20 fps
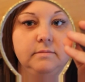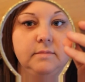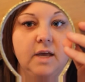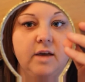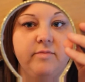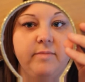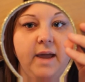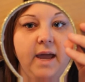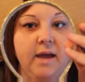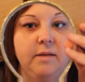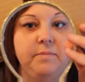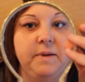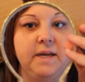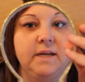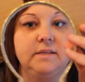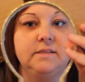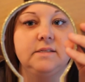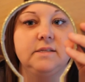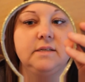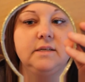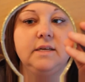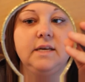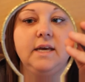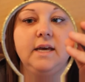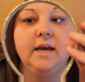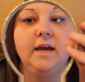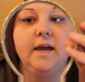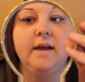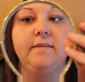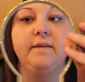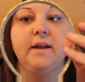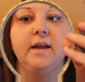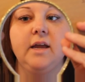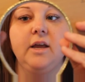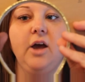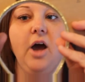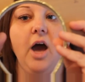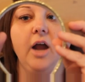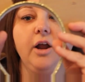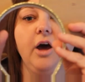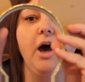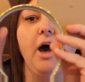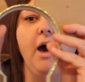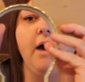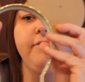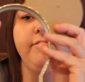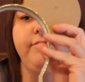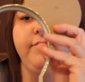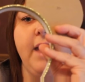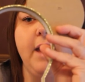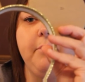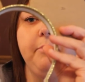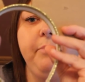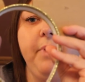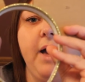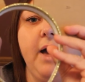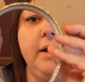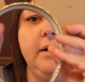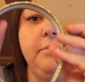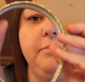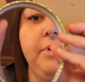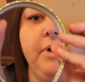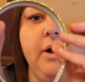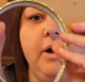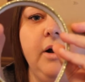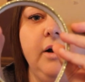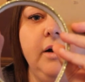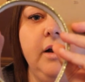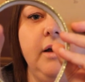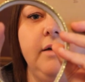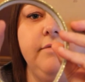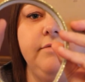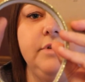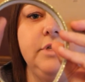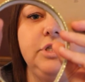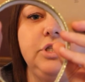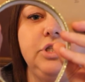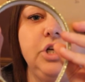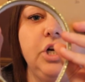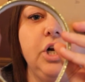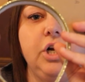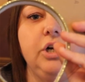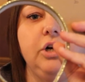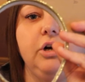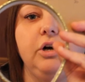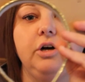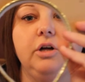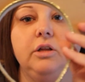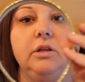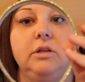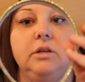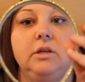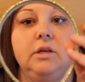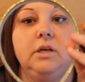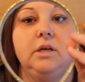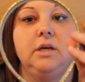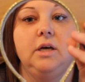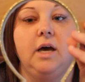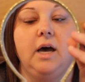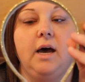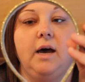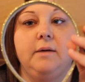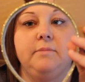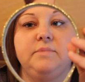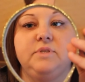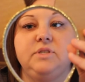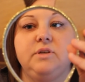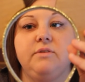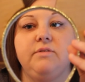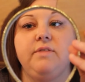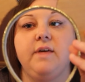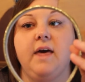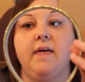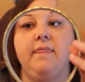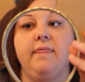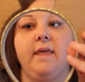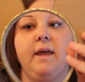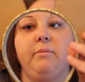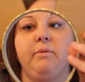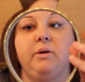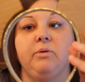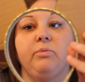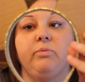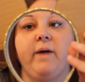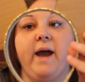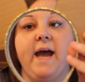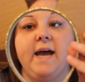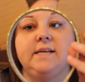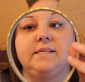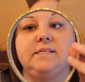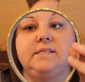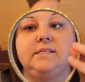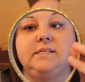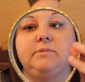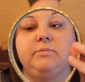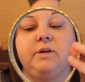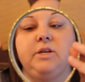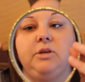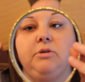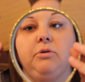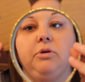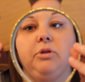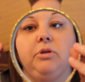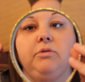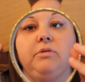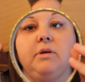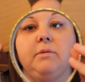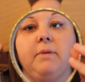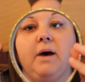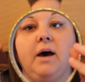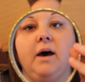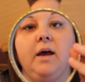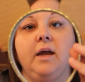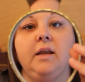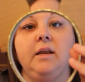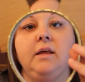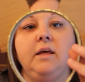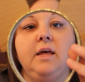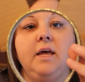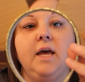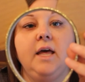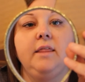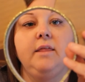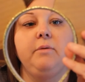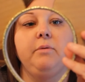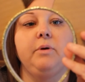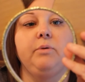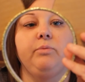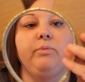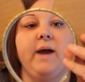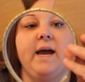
of my headband. And then I cut off that bottom part of the circle. So then they would rest, when you glue them on, they would